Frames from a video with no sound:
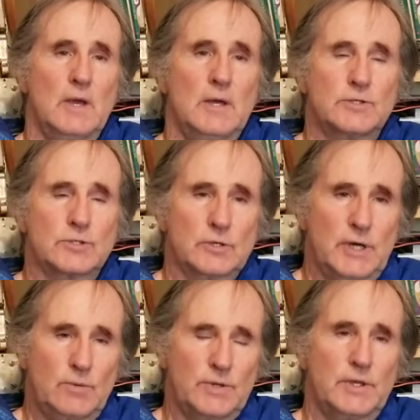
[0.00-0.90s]

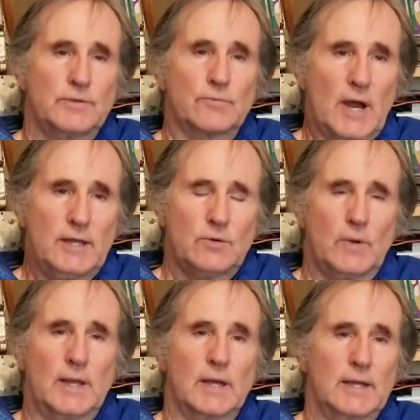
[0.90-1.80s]
Certainly within the right
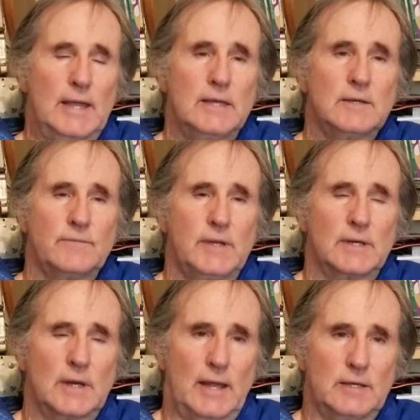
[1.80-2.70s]
wing, again, of the
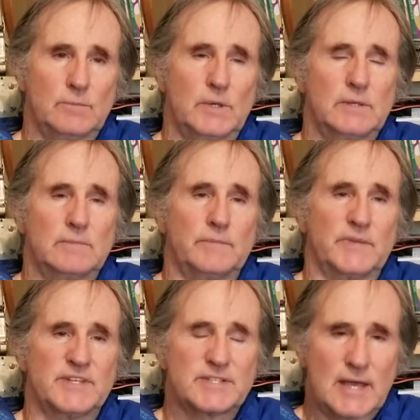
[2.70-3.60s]
Enlightenment,
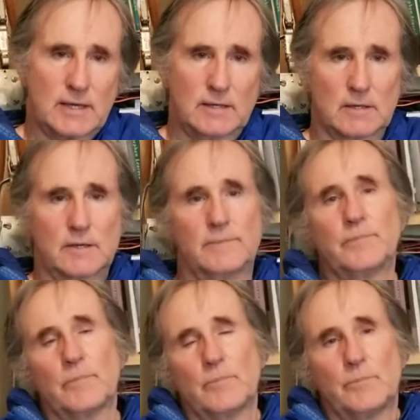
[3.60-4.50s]
the secular
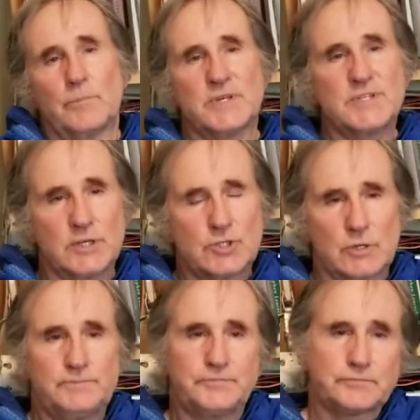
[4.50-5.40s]

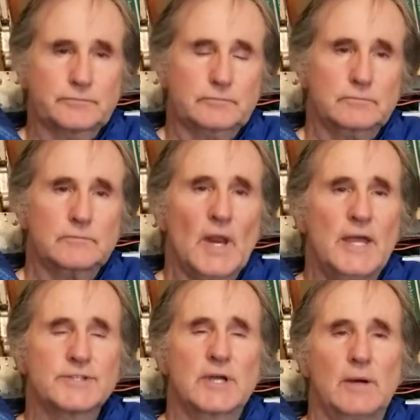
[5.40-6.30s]
position
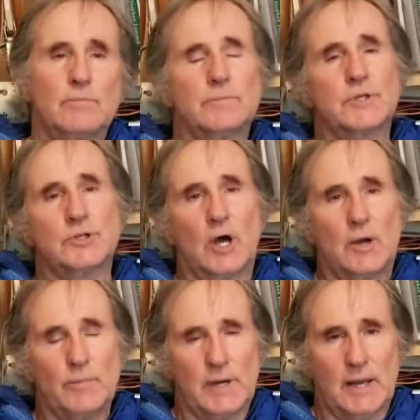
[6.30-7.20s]
has come to
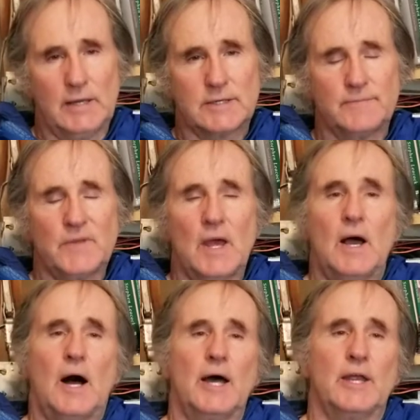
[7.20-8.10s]
dominate
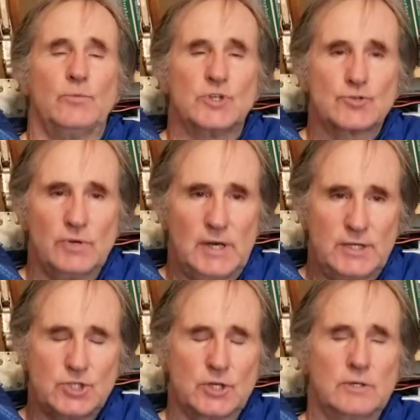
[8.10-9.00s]
uh, in which
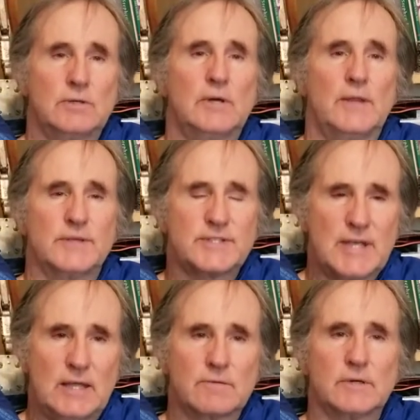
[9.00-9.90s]
religion and the
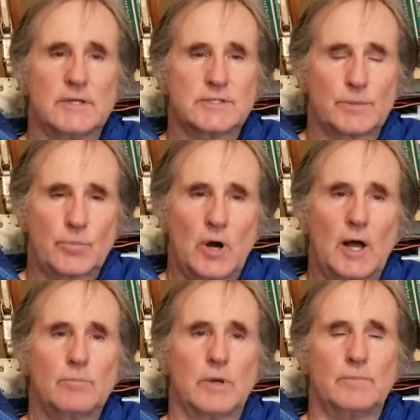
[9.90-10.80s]
sacred is the
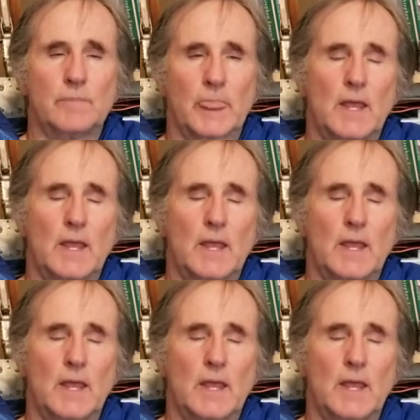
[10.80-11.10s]
problem.